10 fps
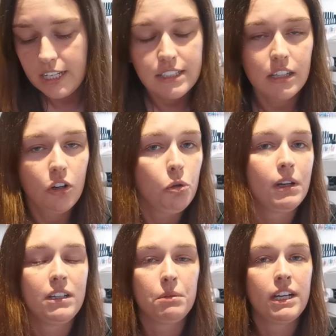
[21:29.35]
it's a long
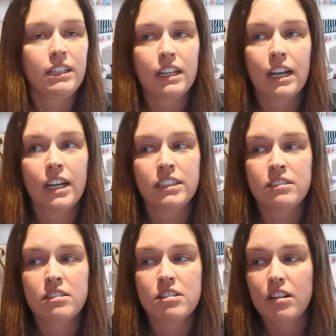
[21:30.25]
way away
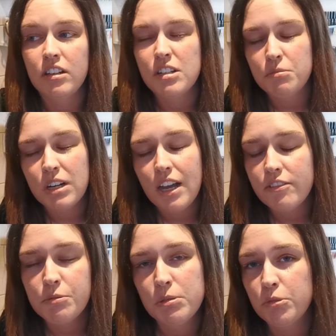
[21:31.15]
and I don't want to
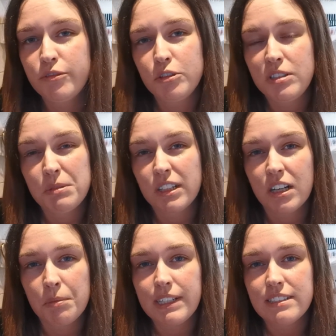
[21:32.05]
have to put more fuel in my
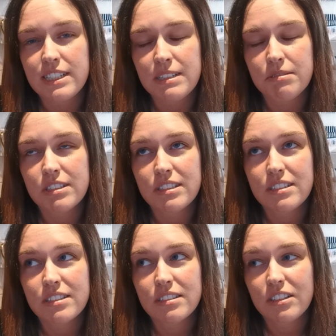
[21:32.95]
car basically because
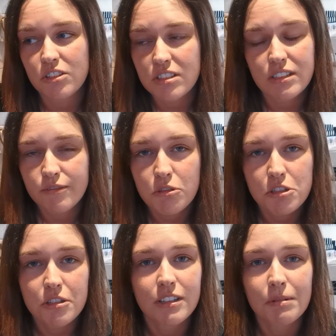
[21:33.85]
it's costing a
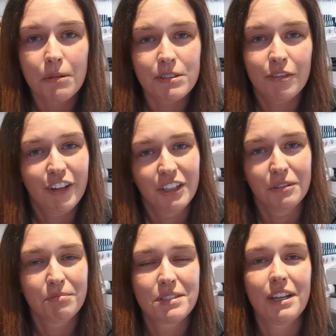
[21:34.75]
fortune at the moment to fill up.